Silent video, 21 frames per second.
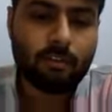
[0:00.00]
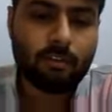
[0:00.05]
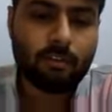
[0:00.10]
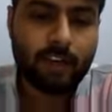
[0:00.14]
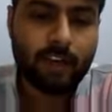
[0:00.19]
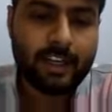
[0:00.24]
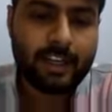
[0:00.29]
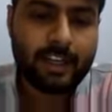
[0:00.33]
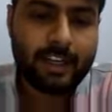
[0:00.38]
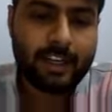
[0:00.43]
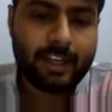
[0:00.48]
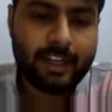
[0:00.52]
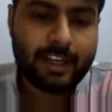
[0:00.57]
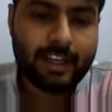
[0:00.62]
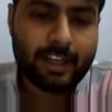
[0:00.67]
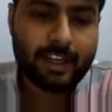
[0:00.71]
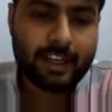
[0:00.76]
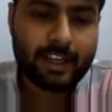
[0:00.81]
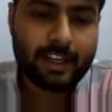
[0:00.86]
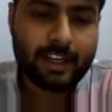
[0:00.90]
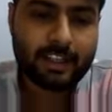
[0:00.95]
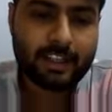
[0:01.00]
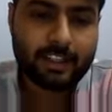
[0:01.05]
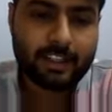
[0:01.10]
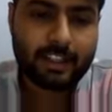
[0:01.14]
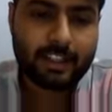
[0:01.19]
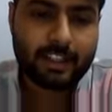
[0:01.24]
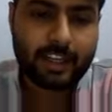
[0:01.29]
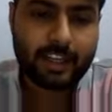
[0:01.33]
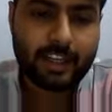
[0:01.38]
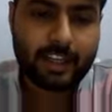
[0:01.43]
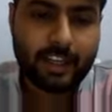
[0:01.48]
1 liter
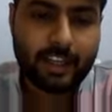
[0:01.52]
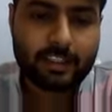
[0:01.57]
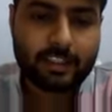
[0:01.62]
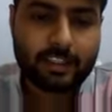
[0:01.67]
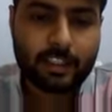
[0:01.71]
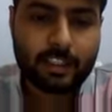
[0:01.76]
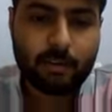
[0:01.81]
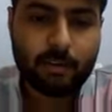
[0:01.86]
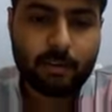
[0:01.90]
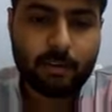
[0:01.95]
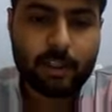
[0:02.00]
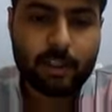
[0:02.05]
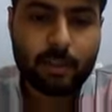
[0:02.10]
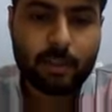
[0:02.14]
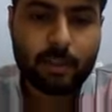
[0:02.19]
is equal